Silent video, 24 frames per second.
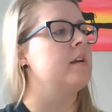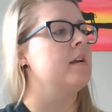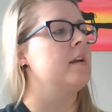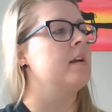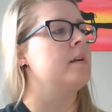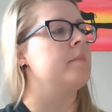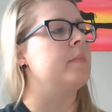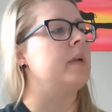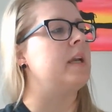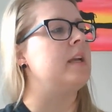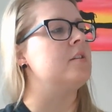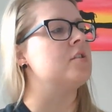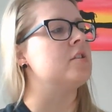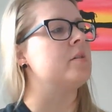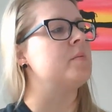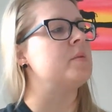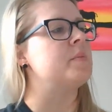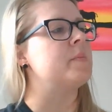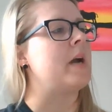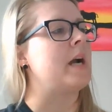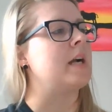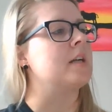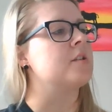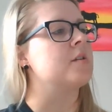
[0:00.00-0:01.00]
May
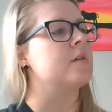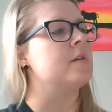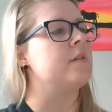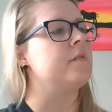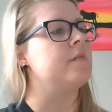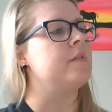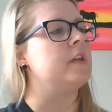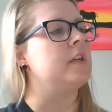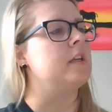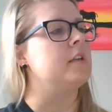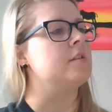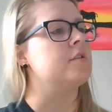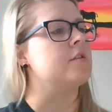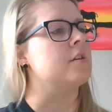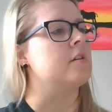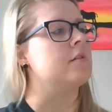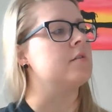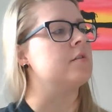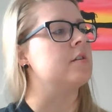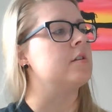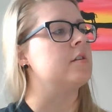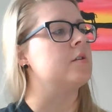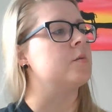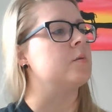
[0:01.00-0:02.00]
jumped back to her feet and
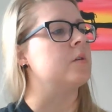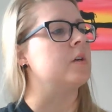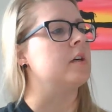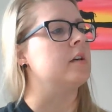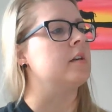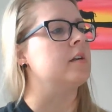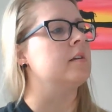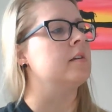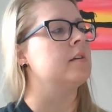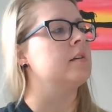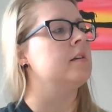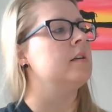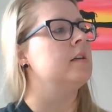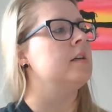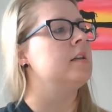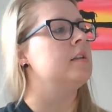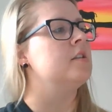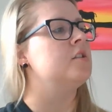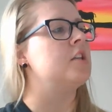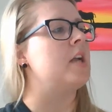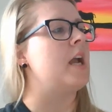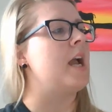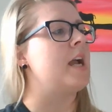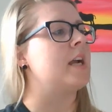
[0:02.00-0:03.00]
turned to the door.
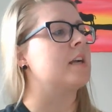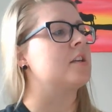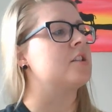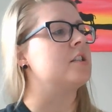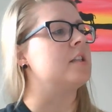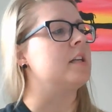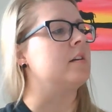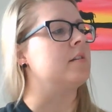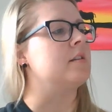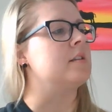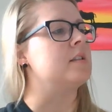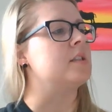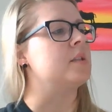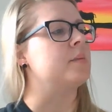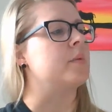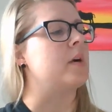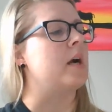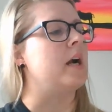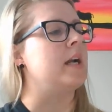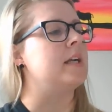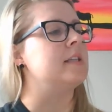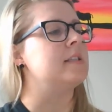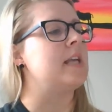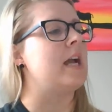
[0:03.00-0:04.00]
"Jack," she yelled in
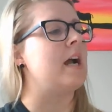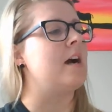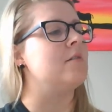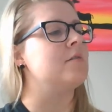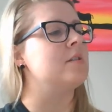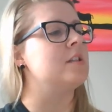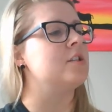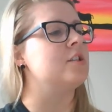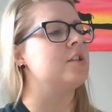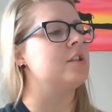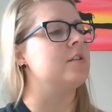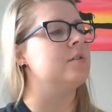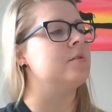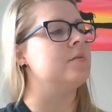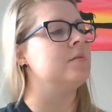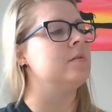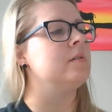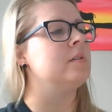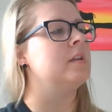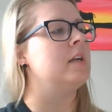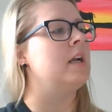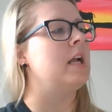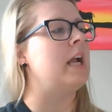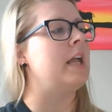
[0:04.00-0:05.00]
surprise, "how did you—"
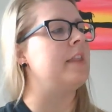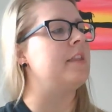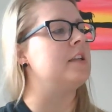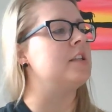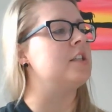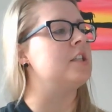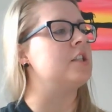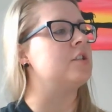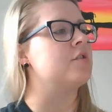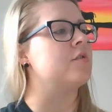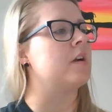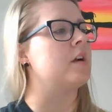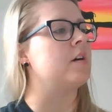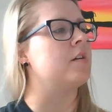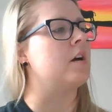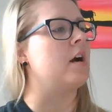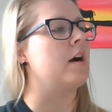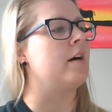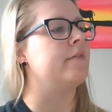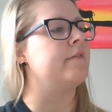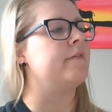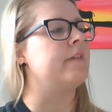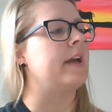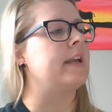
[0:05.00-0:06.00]
And then she trailed
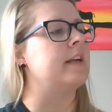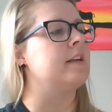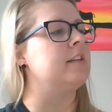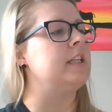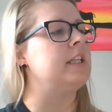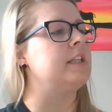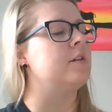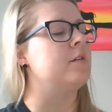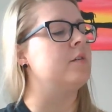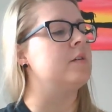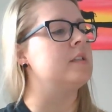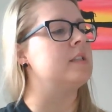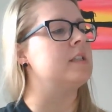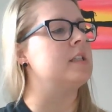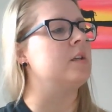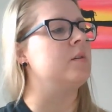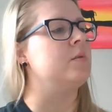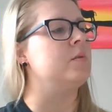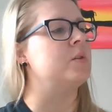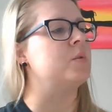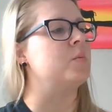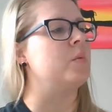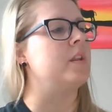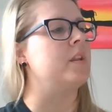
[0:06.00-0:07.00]
off, finally noticing who was with